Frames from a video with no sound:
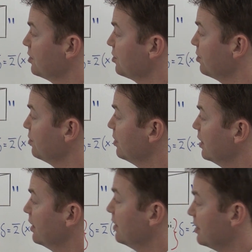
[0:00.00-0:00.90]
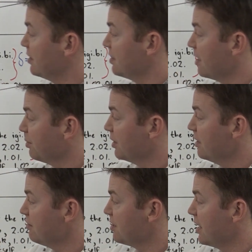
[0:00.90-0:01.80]
So this example
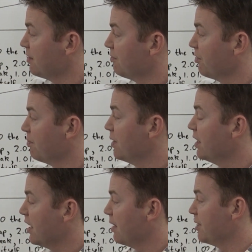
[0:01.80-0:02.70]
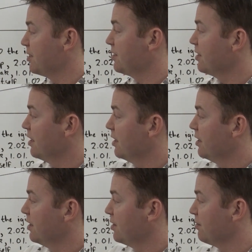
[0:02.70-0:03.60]
here is taken from MS
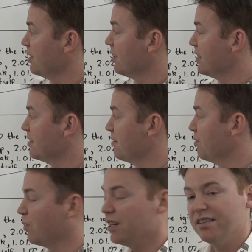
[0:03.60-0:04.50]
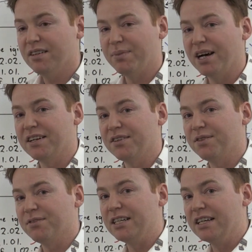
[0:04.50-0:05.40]
3971, Part
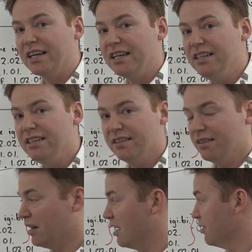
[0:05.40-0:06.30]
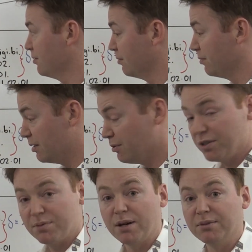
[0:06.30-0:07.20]
3e, uh, from
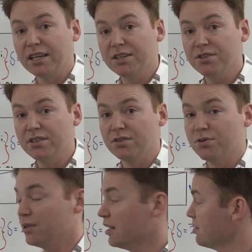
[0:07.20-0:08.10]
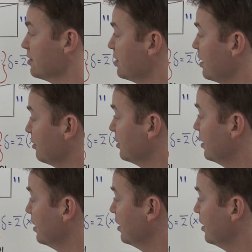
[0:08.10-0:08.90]
Friberg's publication in 2007,